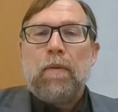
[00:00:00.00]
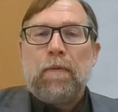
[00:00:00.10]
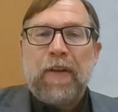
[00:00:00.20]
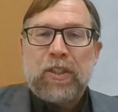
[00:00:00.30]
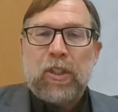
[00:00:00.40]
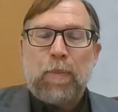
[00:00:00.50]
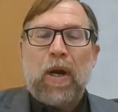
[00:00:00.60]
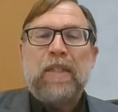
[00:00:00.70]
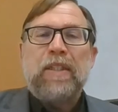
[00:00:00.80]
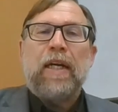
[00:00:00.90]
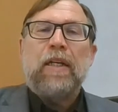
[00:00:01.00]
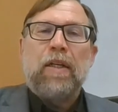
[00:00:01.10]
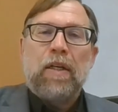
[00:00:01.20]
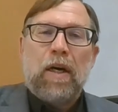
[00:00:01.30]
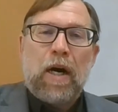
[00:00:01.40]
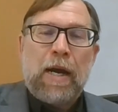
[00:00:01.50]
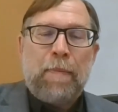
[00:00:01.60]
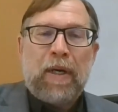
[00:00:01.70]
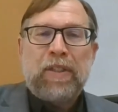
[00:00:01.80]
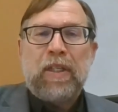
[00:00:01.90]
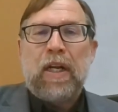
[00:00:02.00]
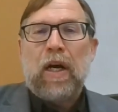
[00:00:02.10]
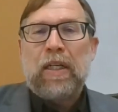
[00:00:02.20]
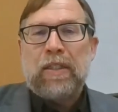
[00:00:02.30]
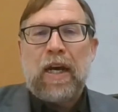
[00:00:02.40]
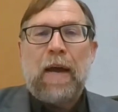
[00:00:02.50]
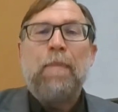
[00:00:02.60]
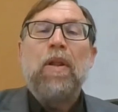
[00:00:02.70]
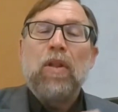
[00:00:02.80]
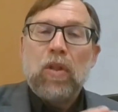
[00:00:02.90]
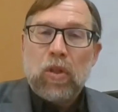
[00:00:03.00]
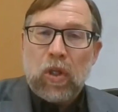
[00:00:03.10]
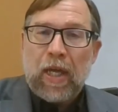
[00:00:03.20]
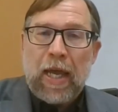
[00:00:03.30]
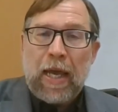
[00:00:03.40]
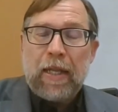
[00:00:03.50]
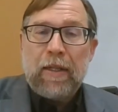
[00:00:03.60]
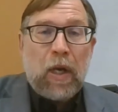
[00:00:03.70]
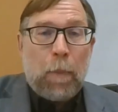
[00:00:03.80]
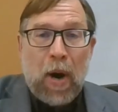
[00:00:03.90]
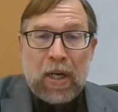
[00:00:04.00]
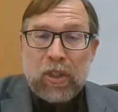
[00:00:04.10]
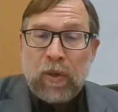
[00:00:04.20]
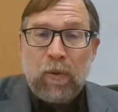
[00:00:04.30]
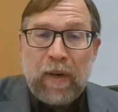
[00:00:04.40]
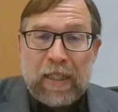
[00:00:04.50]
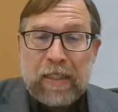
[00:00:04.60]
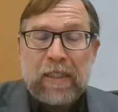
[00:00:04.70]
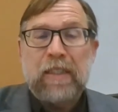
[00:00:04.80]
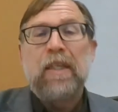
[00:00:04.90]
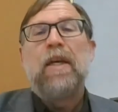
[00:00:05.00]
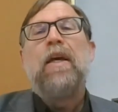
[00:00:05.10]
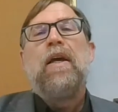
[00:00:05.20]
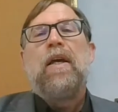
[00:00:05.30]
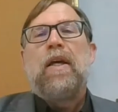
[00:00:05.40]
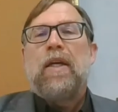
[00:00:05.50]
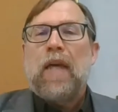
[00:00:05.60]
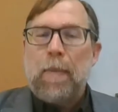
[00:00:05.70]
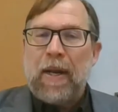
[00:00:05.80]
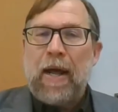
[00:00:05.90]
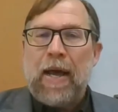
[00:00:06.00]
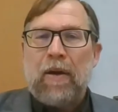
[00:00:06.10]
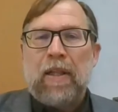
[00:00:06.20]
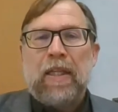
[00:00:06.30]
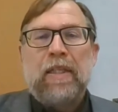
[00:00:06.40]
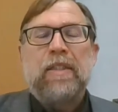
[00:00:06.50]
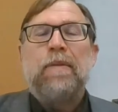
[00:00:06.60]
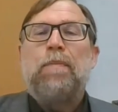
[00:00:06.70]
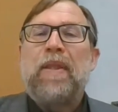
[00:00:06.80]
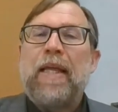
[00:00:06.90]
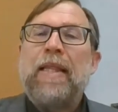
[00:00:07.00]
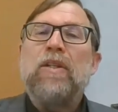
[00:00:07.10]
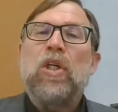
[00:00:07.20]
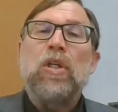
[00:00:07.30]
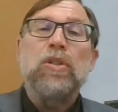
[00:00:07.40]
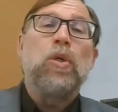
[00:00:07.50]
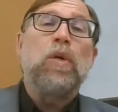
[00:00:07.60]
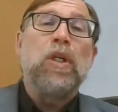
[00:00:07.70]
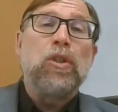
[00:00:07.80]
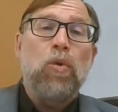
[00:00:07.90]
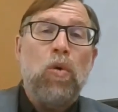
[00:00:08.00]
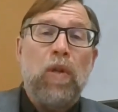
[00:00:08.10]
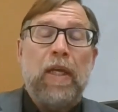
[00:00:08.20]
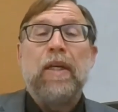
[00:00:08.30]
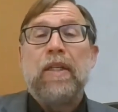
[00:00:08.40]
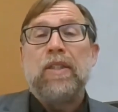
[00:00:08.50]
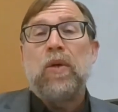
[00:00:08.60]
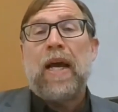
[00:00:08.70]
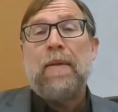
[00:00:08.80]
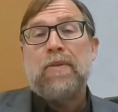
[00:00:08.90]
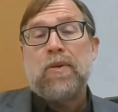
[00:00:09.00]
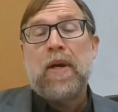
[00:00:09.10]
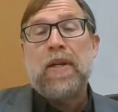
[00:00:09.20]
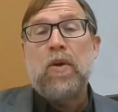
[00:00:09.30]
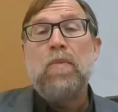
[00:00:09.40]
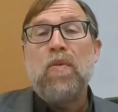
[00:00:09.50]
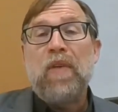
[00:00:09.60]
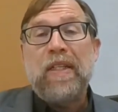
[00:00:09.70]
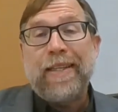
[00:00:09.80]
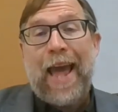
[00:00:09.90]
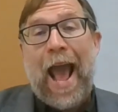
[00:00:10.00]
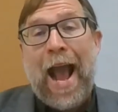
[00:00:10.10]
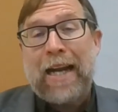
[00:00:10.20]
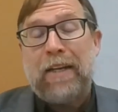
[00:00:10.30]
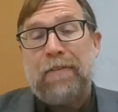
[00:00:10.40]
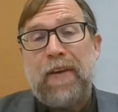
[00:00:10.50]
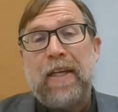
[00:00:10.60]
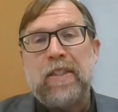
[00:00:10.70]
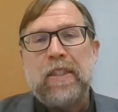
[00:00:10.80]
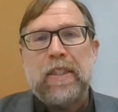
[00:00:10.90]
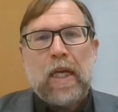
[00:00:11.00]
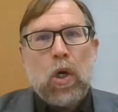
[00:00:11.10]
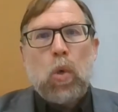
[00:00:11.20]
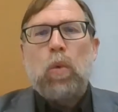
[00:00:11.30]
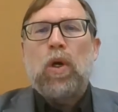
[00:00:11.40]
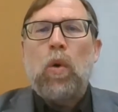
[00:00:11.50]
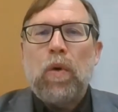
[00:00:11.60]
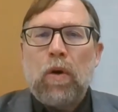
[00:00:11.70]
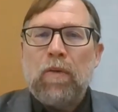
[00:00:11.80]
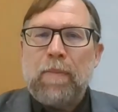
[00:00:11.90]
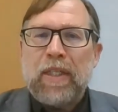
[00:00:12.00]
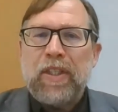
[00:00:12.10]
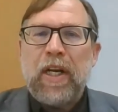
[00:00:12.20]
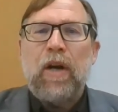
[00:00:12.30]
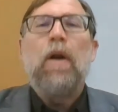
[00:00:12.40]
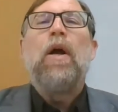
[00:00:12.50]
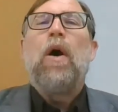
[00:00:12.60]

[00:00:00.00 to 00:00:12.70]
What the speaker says: finish the project on budget and on time, looking at, monitoring risks, keeping an eye out on things. But then there's also controlling. So that's when you move into the active phase and you say, oh, we're going over budget here.